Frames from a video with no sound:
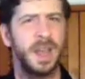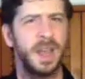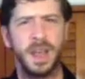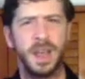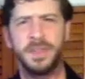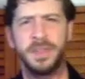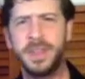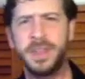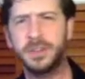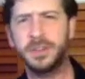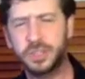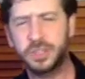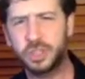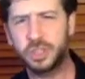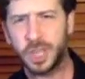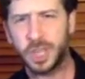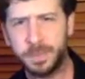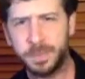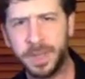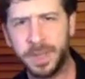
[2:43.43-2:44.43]
There
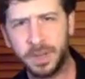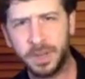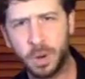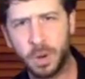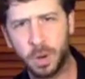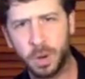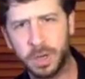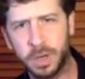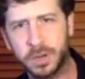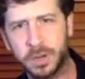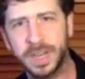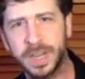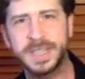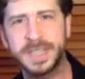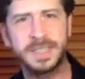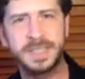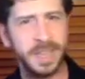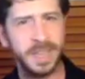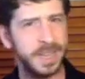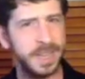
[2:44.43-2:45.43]
should be cork
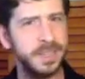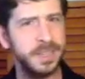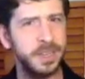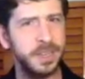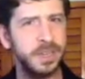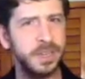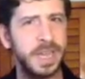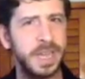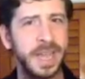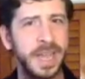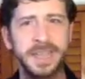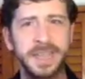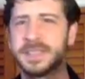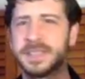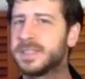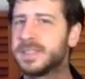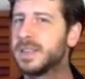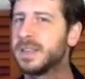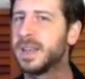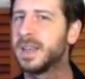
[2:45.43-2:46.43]
grease in your
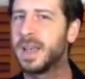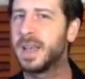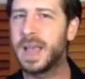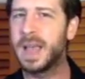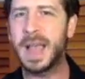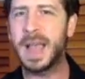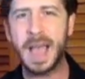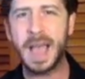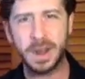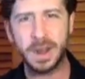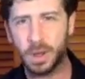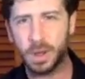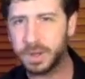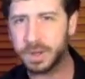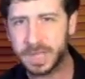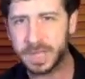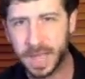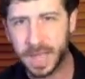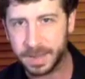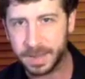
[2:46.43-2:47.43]
case at all
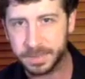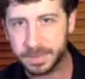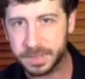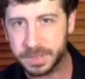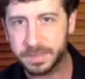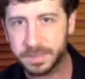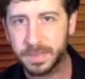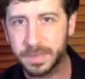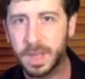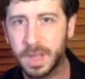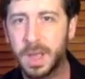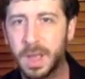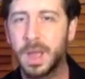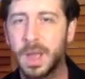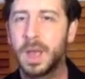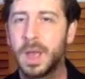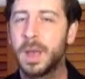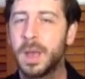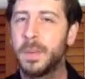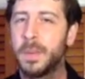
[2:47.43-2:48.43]
times.
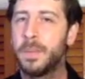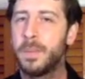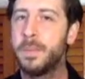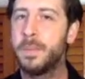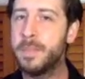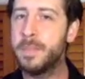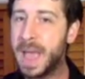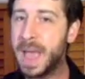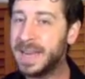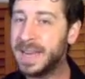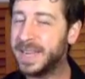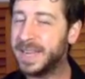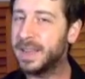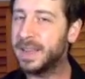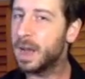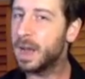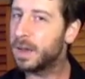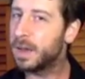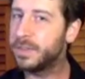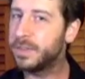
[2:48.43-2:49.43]
Many
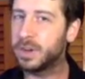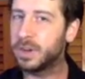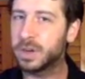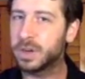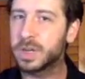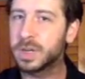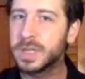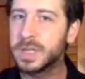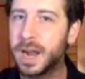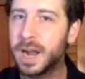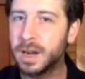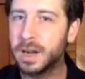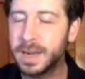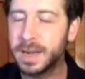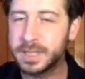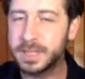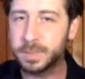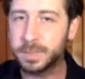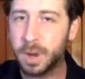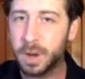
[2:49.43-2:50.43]
of your
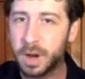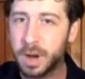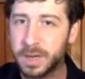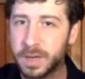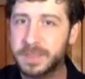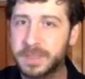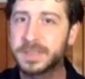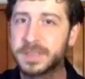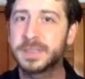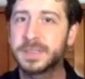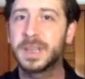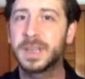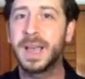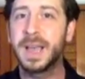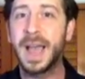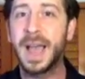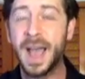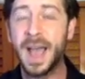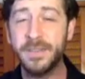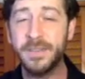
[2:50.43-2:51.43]
clarinet's parts
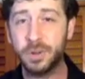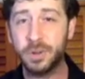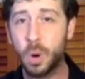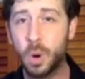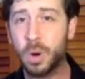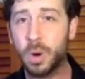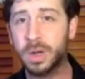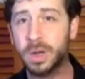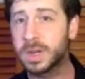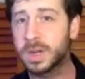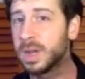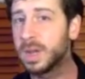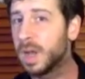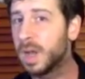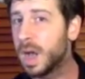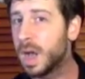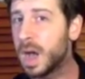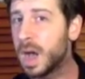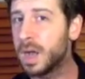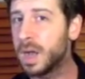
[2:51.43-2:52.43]
have cork
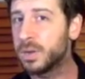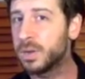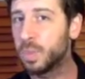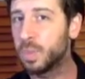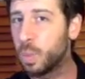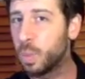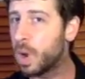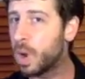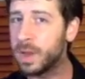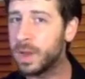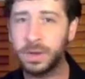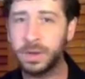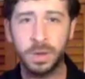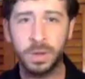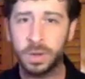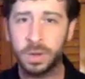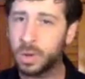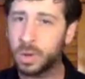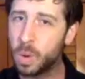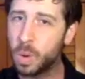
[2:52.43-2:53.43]
on one
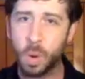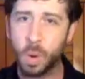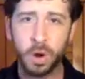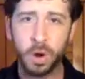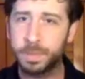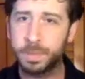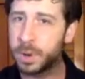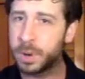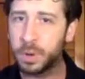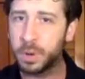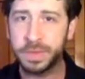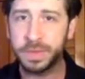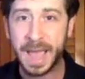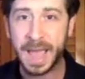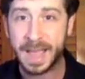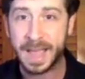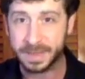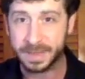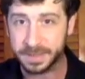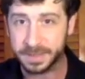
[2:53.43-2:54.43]
or both
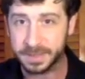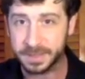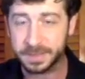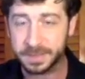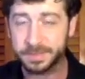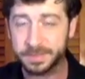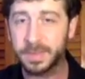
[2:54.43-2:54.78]
ends.